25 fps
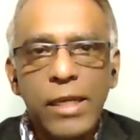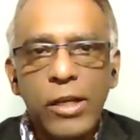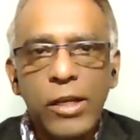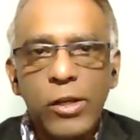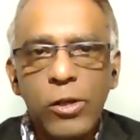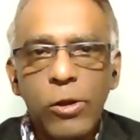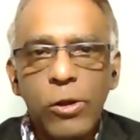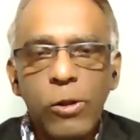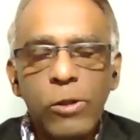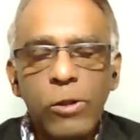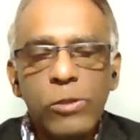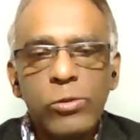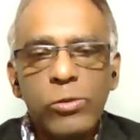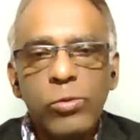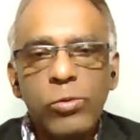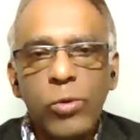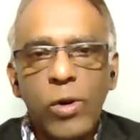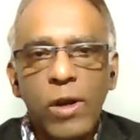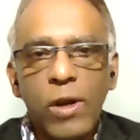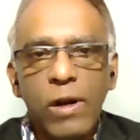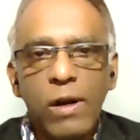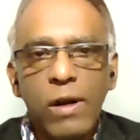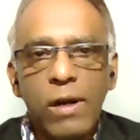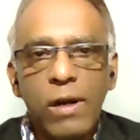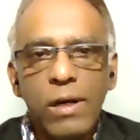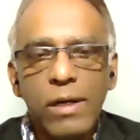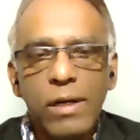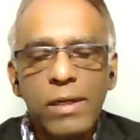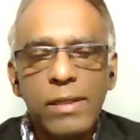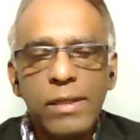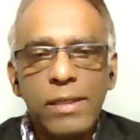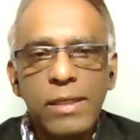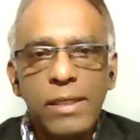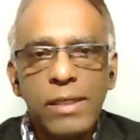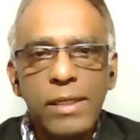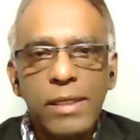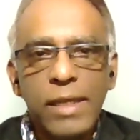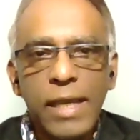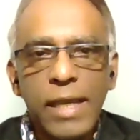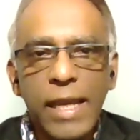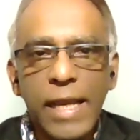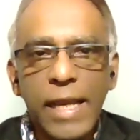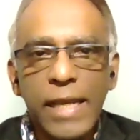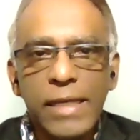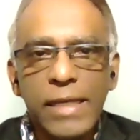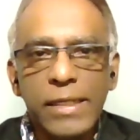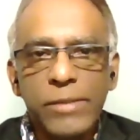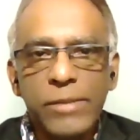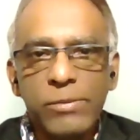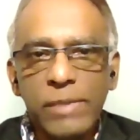Cold War,
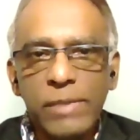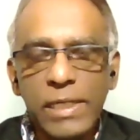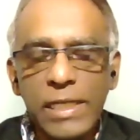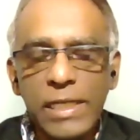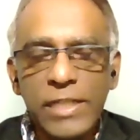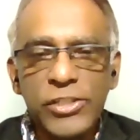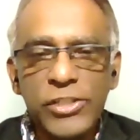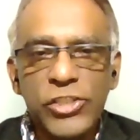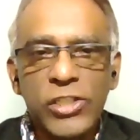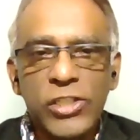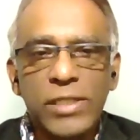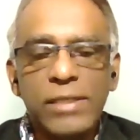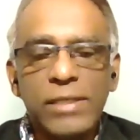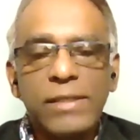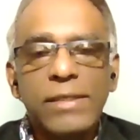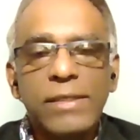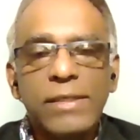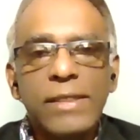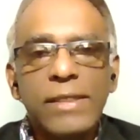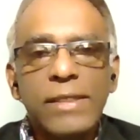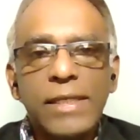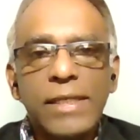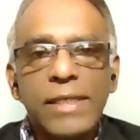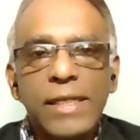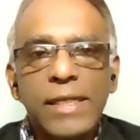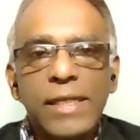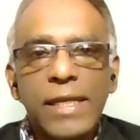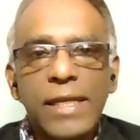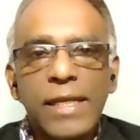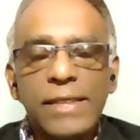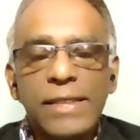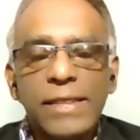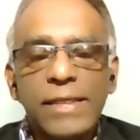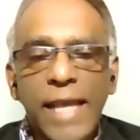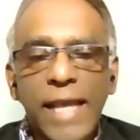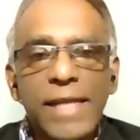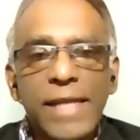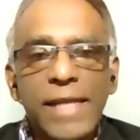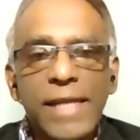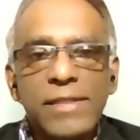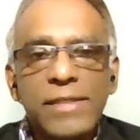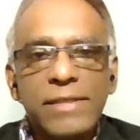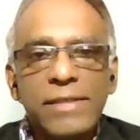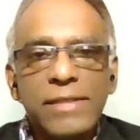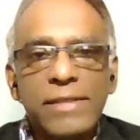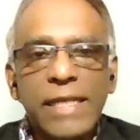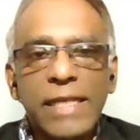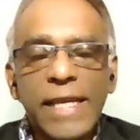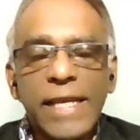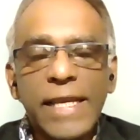and religion. That
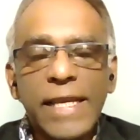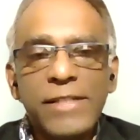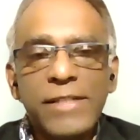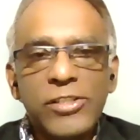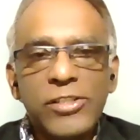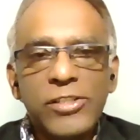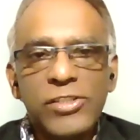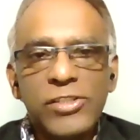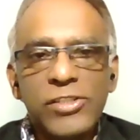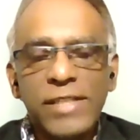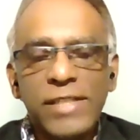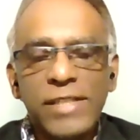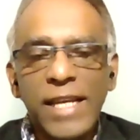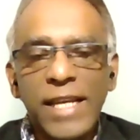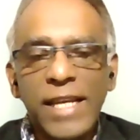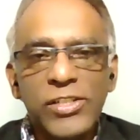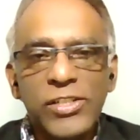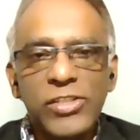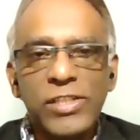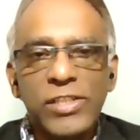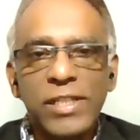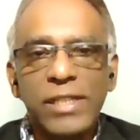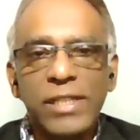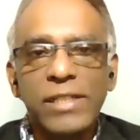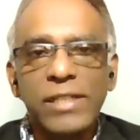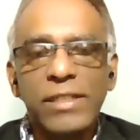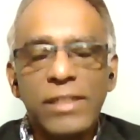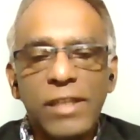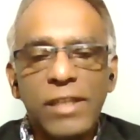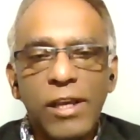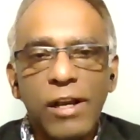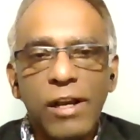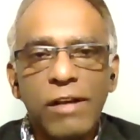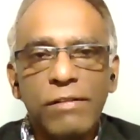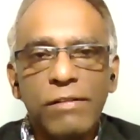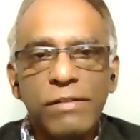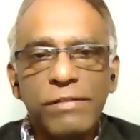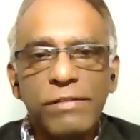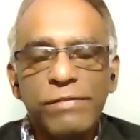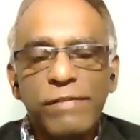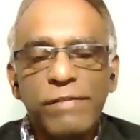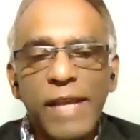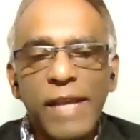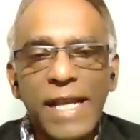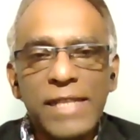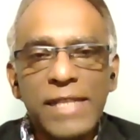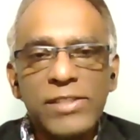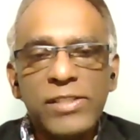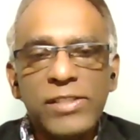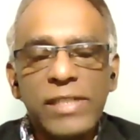is the intersection of a
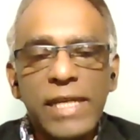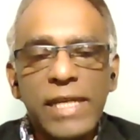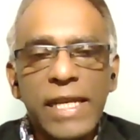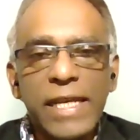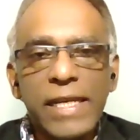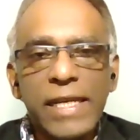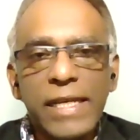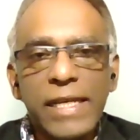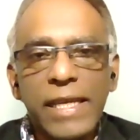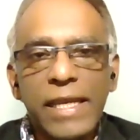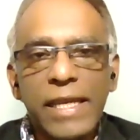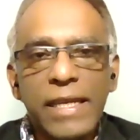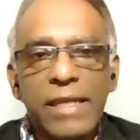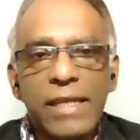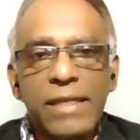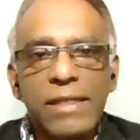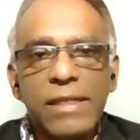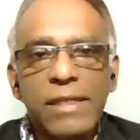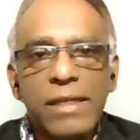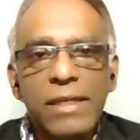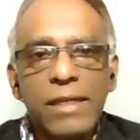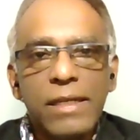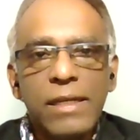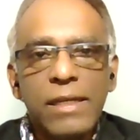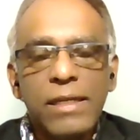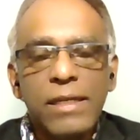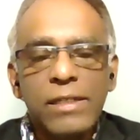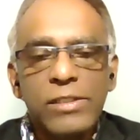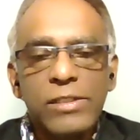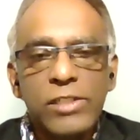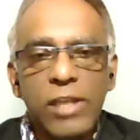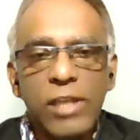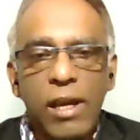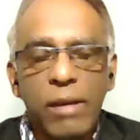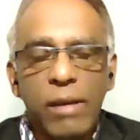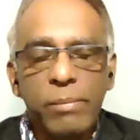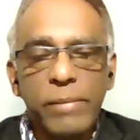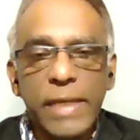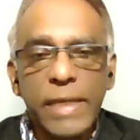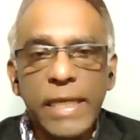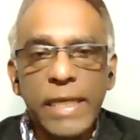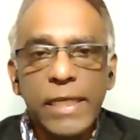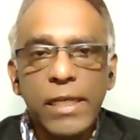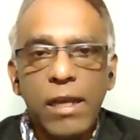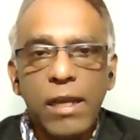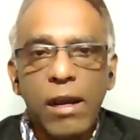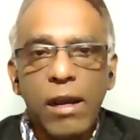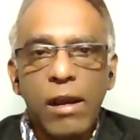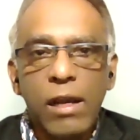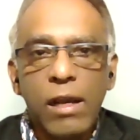fascinating
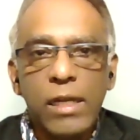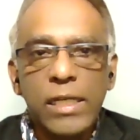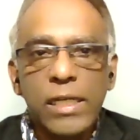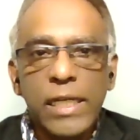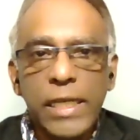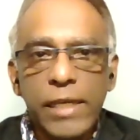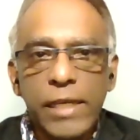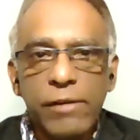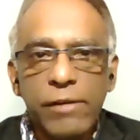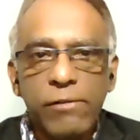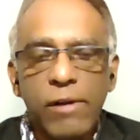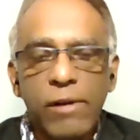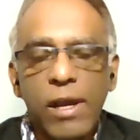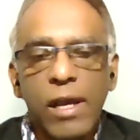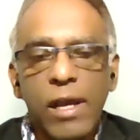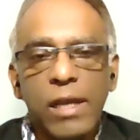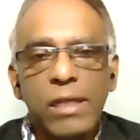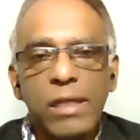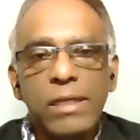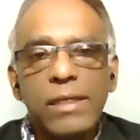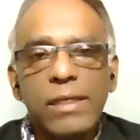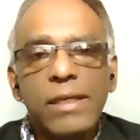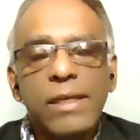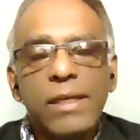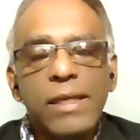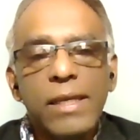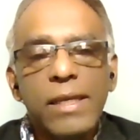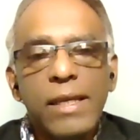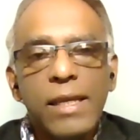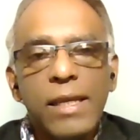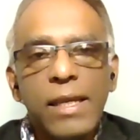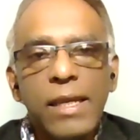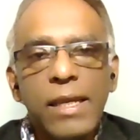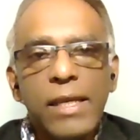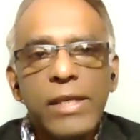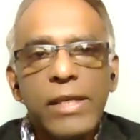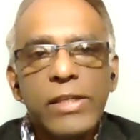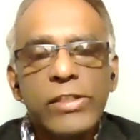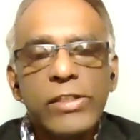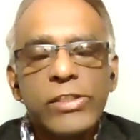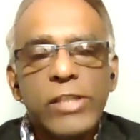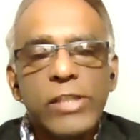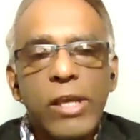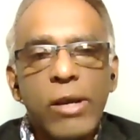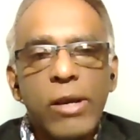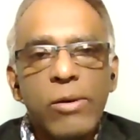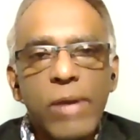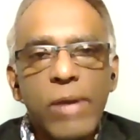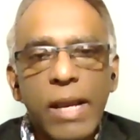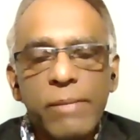topic on Iran.
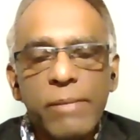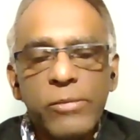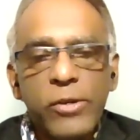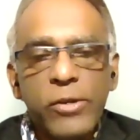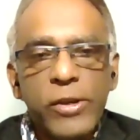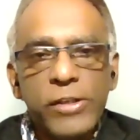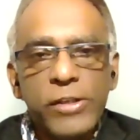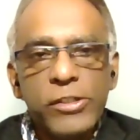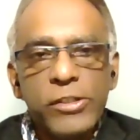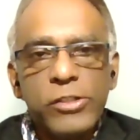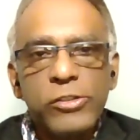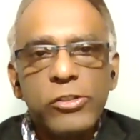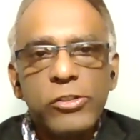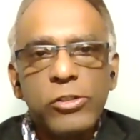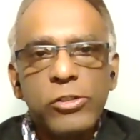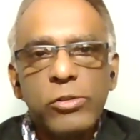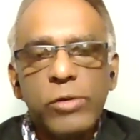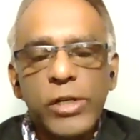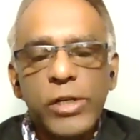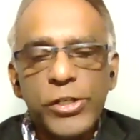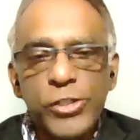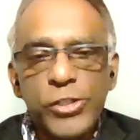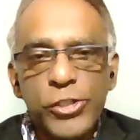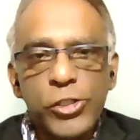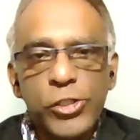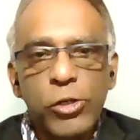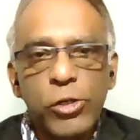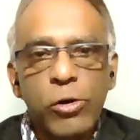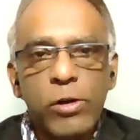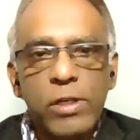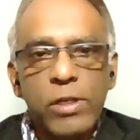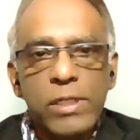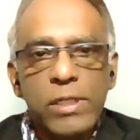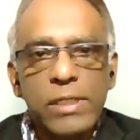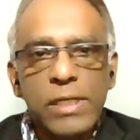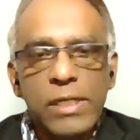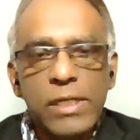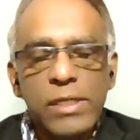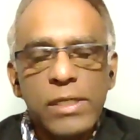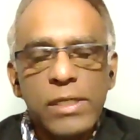So, I'm going to do a short